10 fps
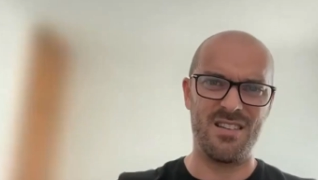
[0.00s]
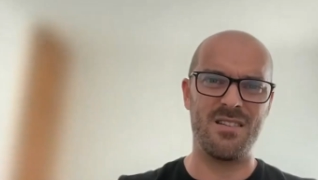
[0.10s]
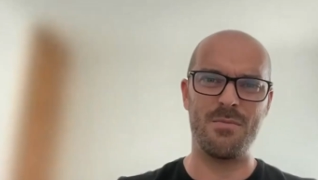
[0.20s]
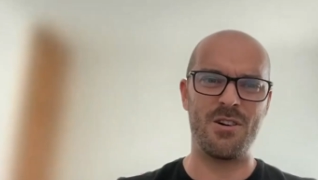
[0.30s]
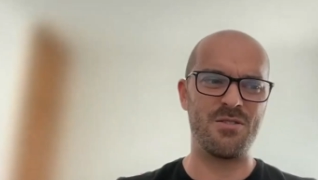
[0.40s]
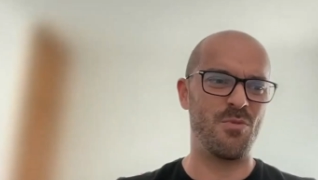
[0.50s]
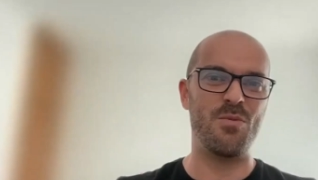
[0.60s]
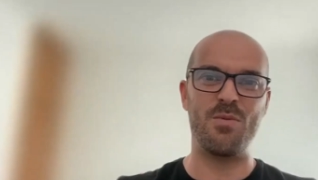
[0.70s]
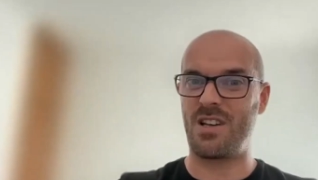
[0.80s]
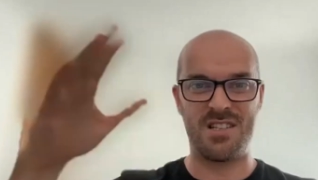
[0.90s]
very small,
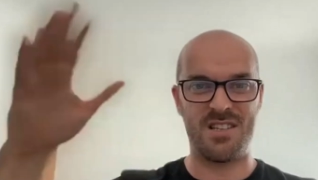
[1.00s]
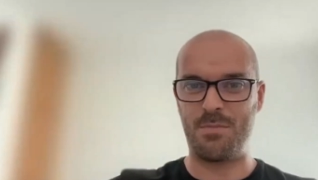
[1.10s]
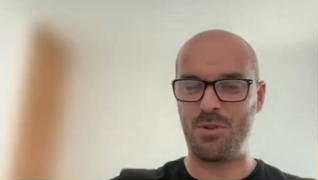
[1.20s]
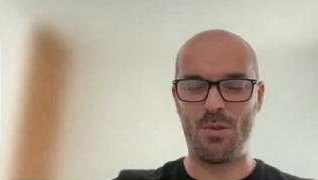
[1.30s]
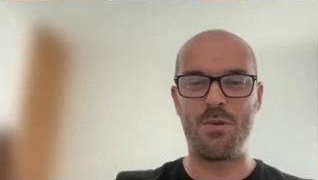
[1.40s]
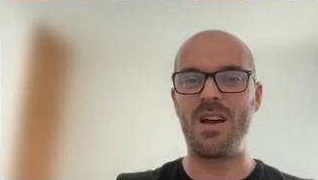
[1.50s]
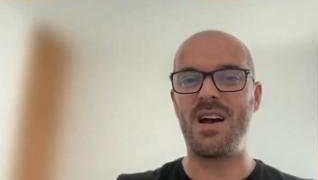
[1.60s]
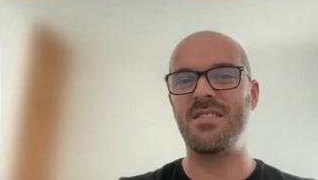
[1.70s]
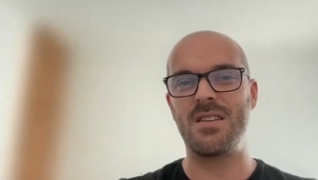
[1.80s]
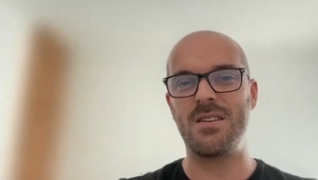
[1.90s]
but gets up to
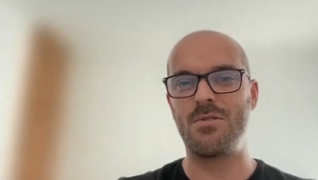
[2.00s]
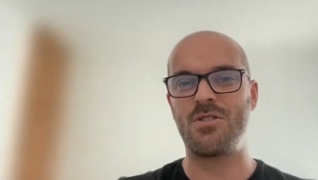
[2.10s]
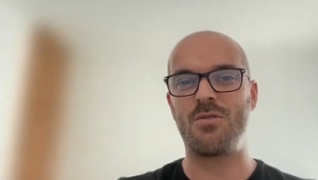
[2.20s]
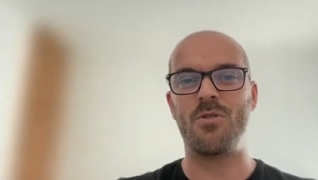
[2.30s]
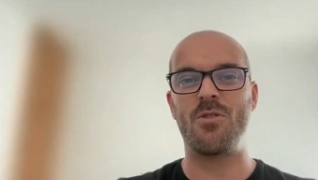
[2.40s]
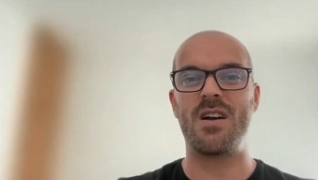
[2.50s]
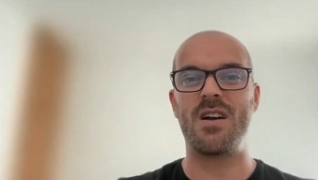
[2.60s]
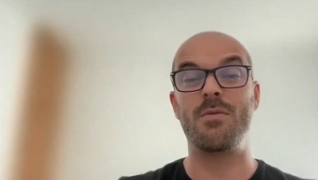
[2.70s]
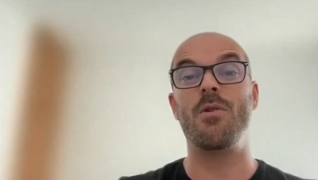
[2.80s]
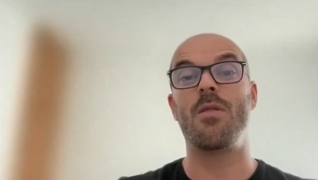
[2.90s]
300 euros or more
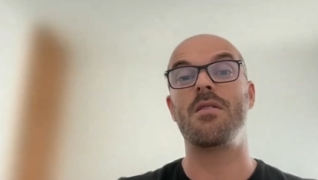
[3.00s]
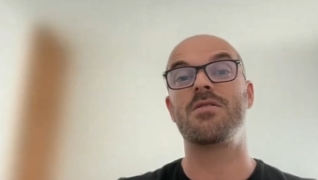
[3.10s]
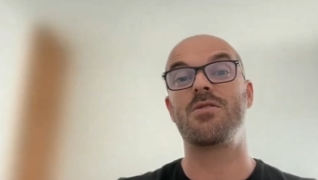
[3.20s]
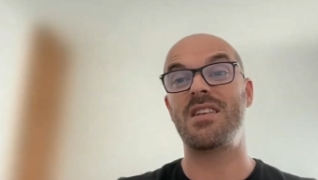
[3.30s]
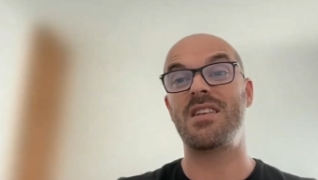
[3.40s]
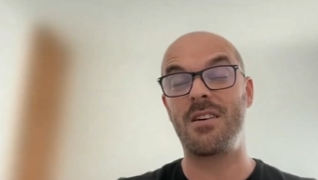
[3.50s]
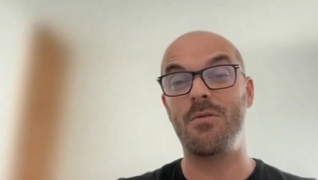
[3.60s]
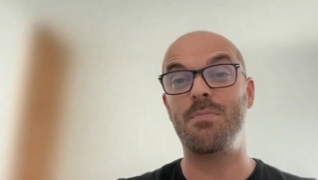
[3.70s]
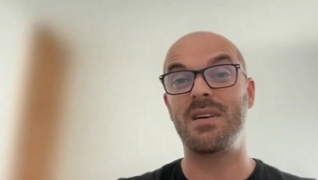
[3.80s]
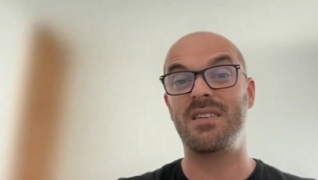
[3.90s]
every month. So that's a
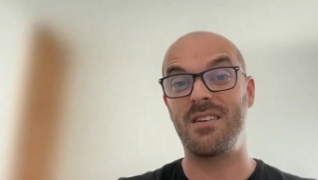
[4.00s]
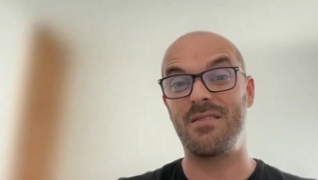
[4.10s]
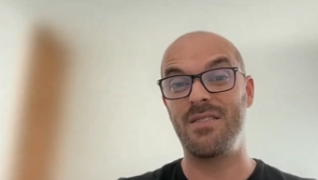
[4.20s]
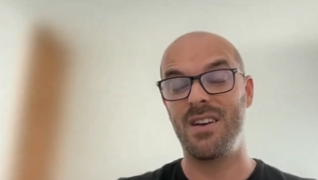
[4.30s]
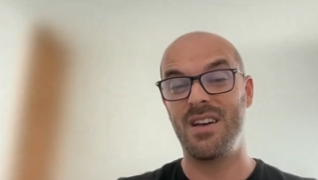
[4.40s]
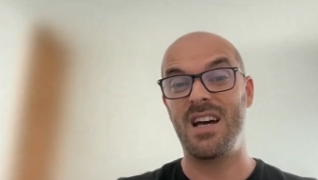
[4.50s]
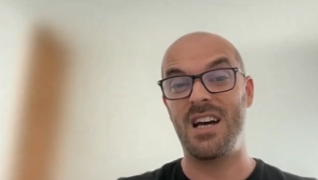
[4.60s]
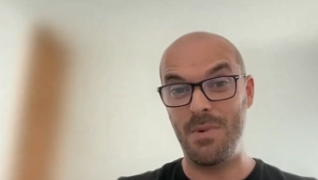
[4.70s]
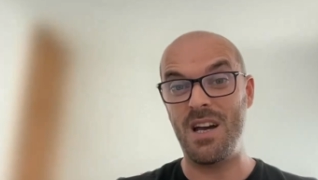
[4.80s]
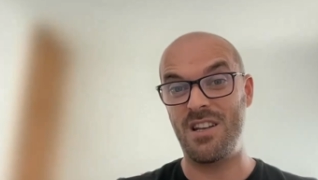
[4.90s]
competitive
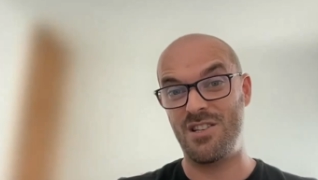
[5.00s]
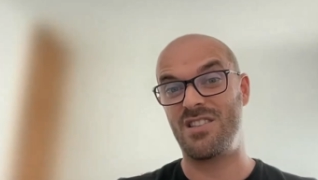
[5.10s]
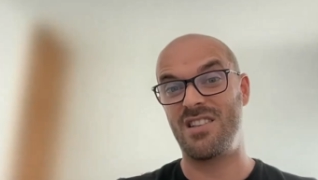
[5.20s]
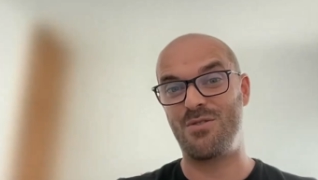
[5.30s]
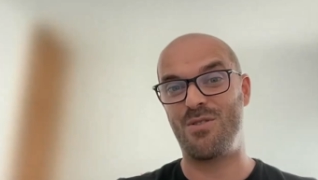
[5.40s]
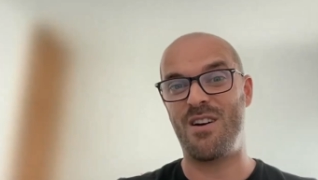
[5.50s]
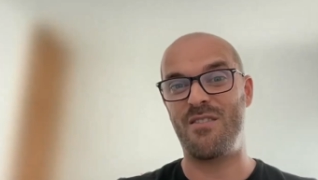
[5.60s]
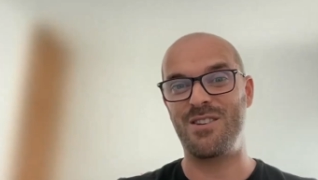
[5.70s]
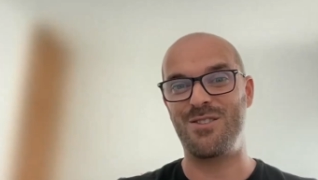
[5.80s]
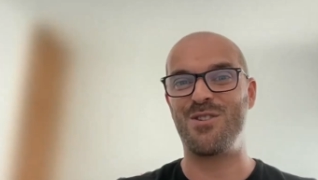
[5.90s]
advantage that you're
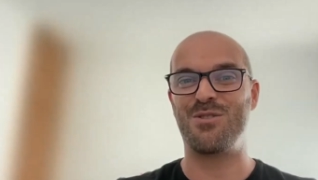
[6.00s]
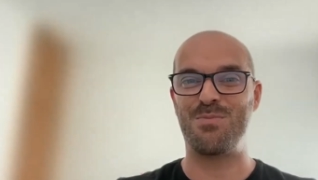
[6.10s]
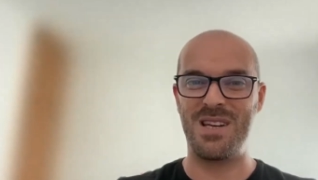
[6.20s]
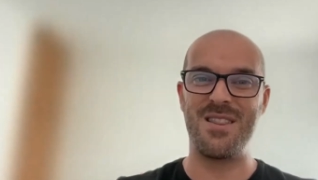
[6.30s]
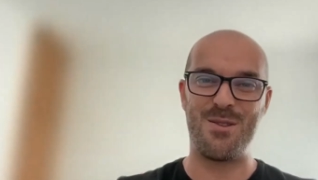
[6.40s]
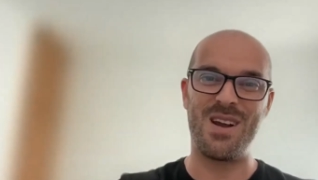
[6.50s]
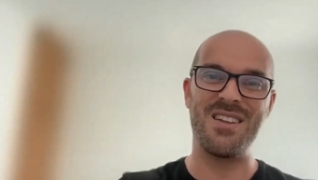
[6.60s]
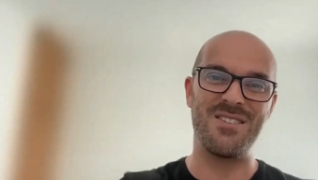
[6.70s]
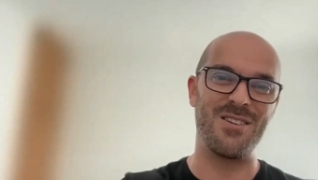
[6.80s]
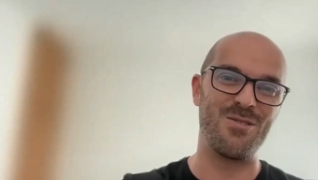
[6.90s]
having. You're not paying
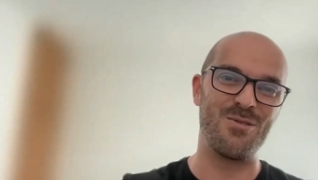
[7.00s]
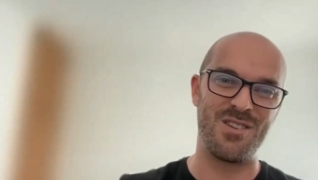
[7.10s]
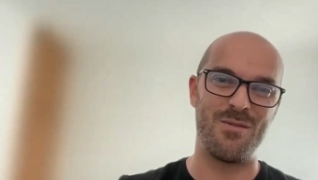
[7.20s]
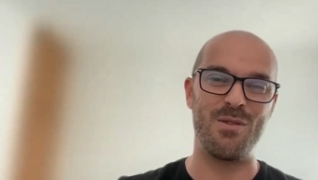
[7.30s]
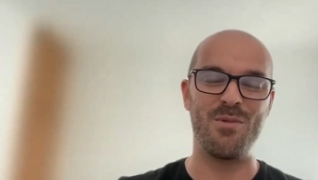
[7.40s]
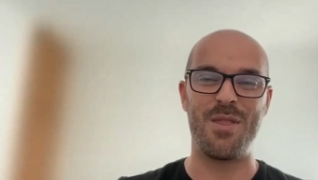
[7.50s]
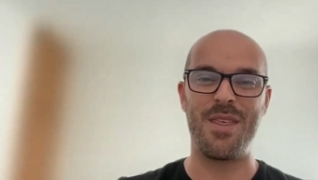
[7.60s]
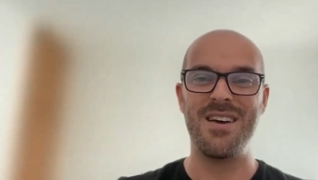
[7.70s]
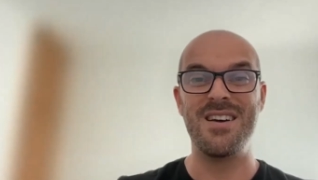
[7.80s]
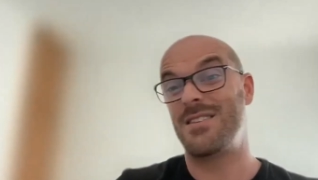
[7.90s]
300 euros every month
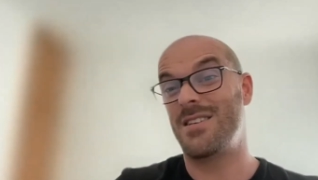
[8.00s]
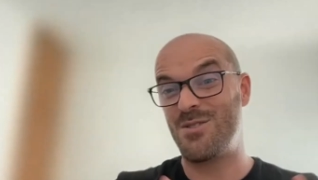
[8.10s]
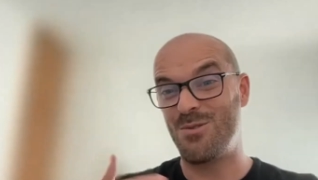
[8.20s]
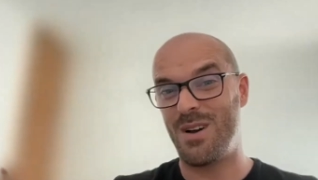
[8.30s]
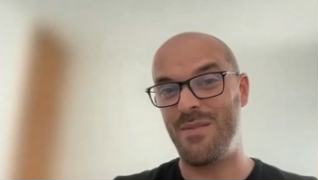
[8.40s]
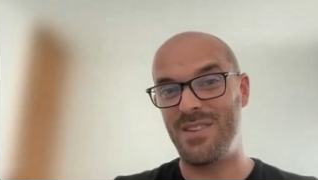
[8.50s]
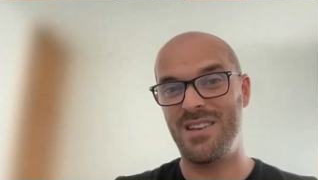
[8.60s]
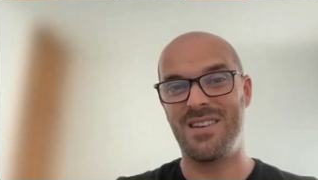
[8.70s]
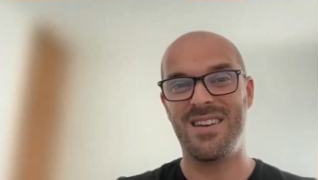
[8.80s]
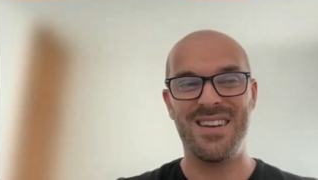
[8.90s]
just to have the